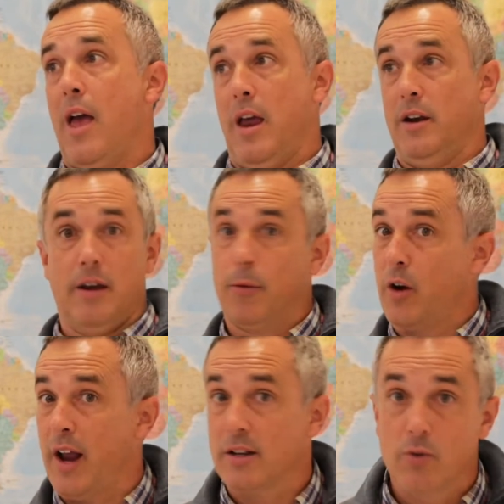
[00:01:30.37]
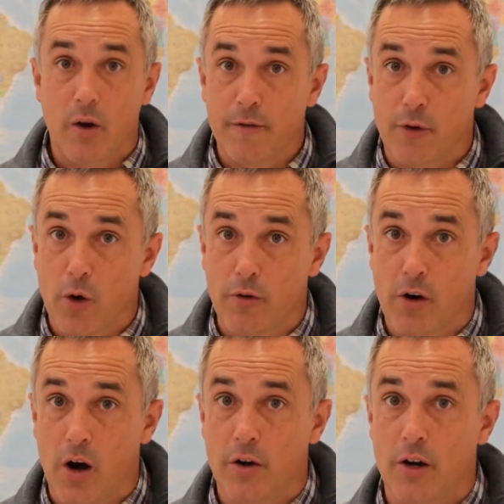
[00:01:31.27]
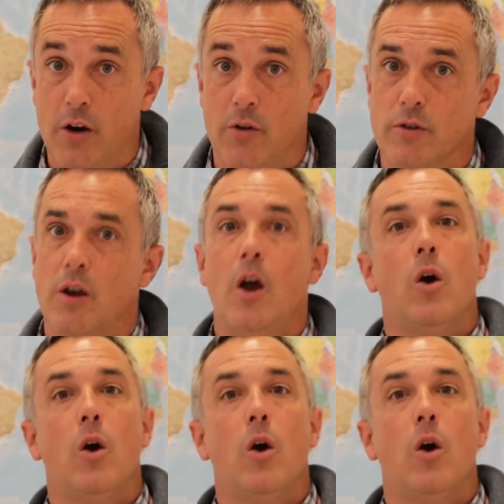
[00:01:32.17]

and a Democrat hasn't won for over 100 years.